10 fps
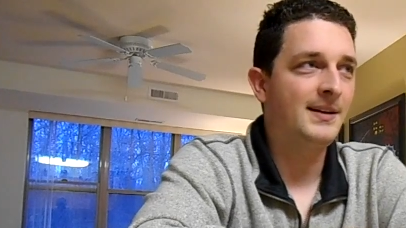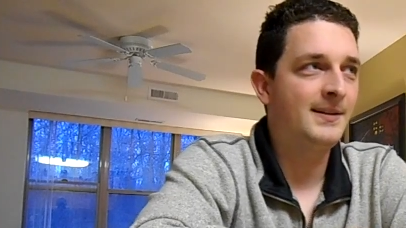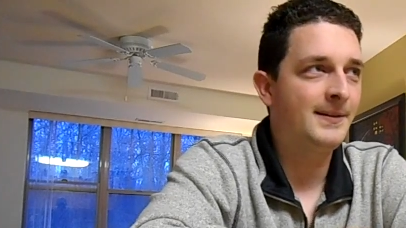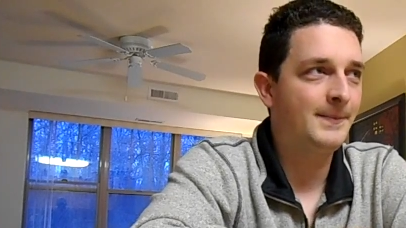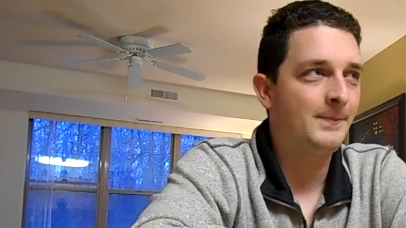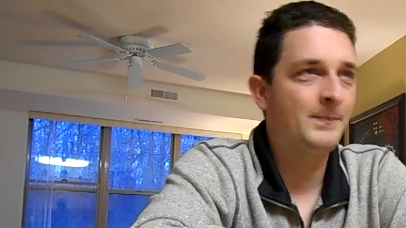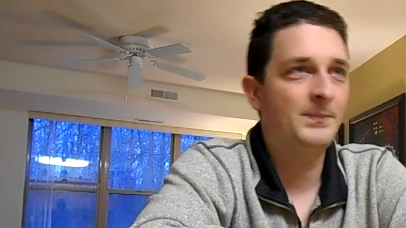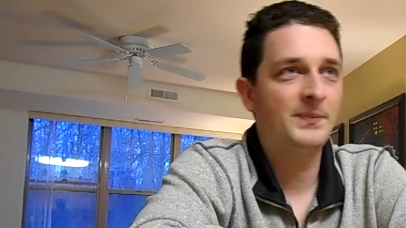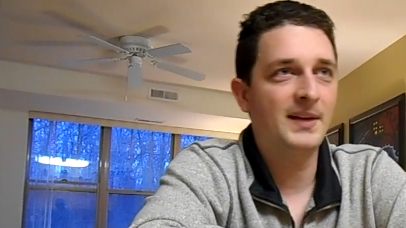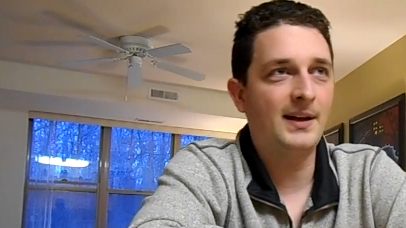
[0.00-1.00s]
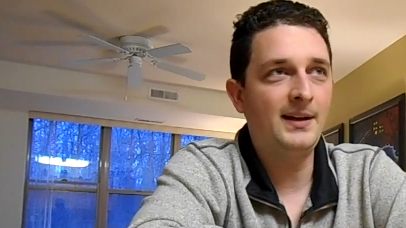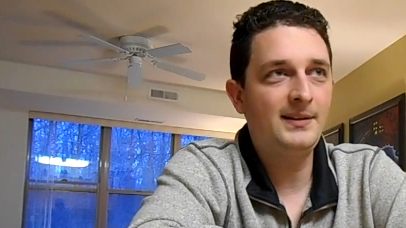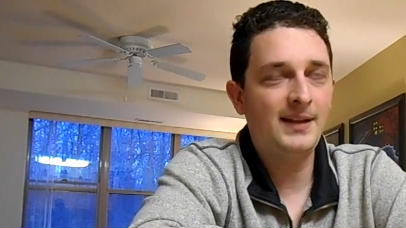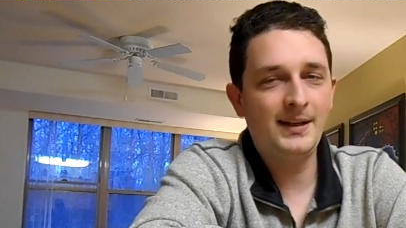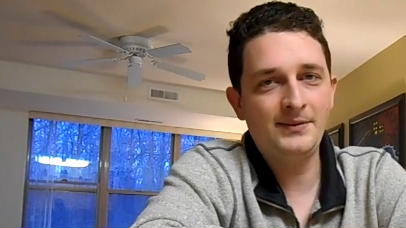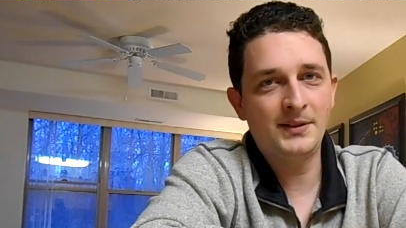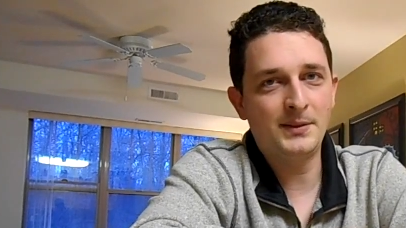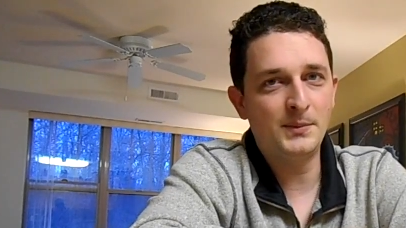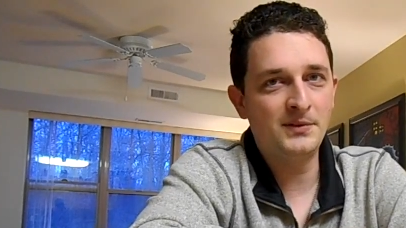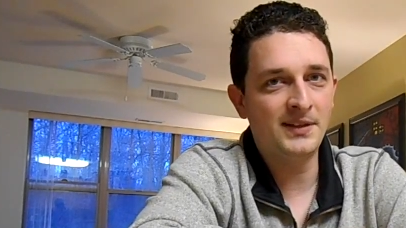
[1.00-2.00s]
I laughed at
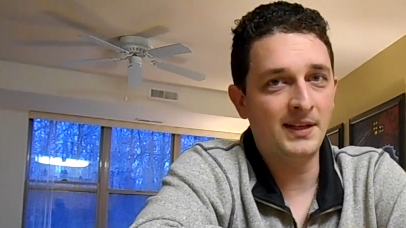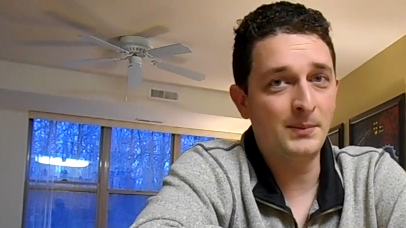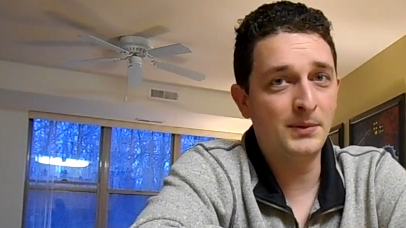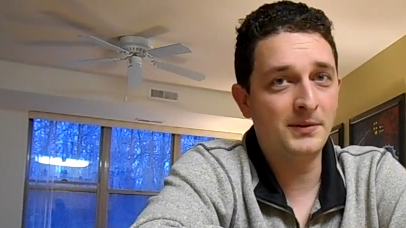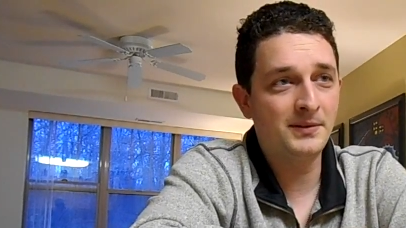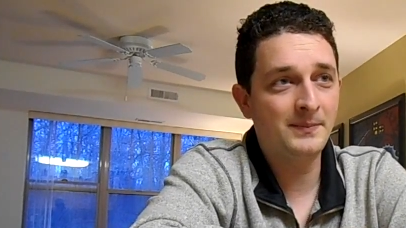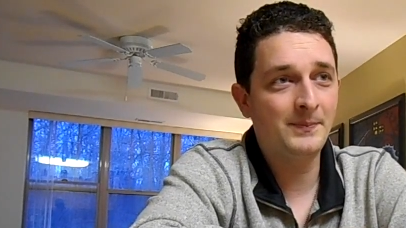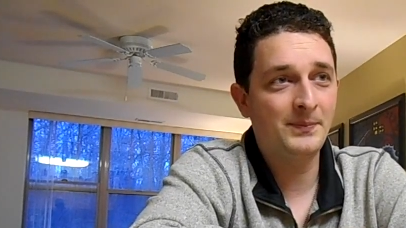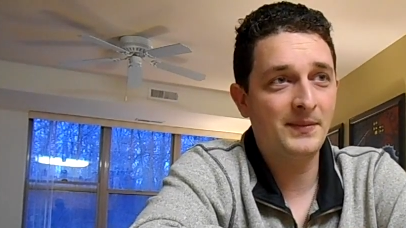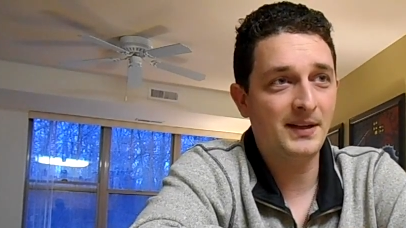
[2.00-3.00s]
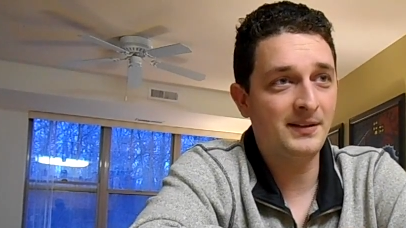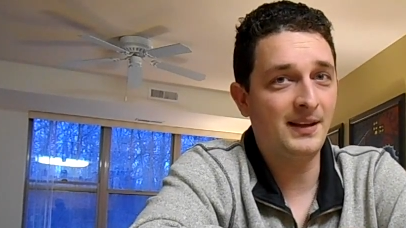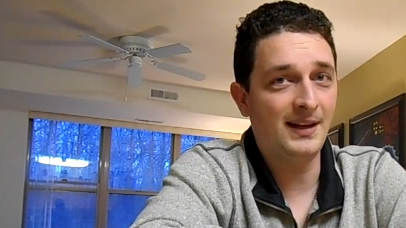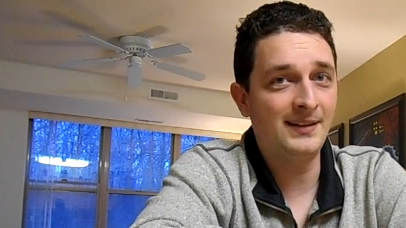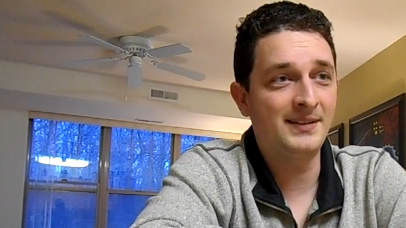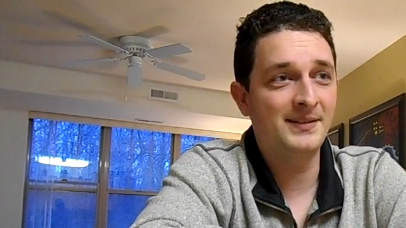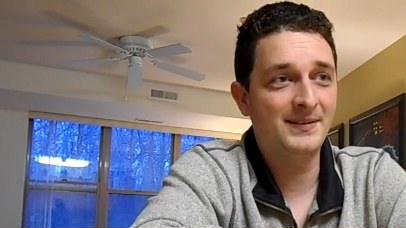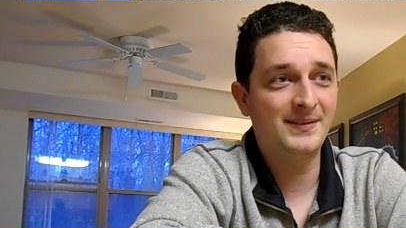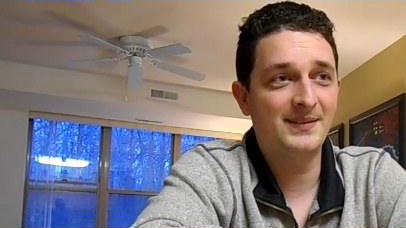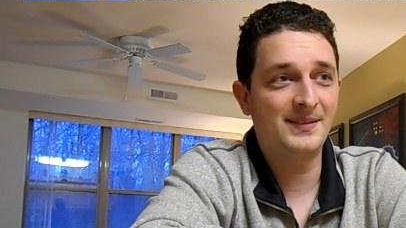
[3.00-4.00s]
the movie Deadpool a lot.
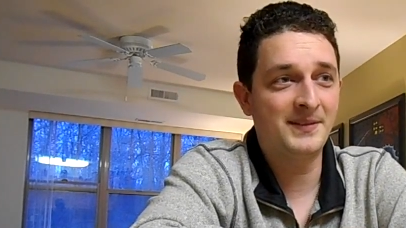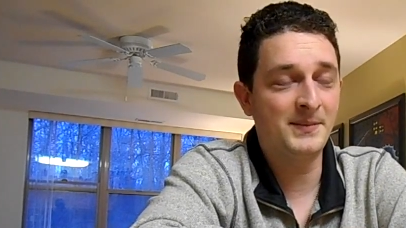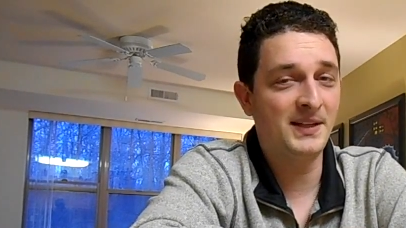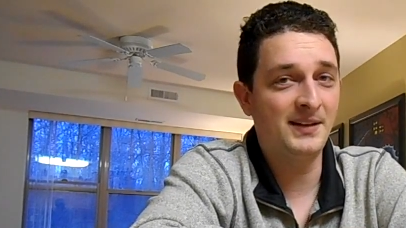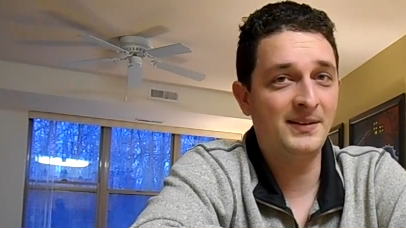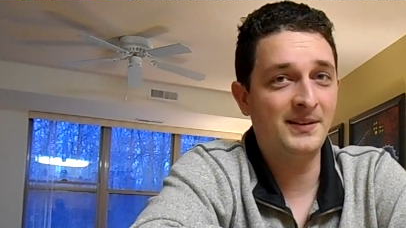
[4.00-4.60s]
I mean, I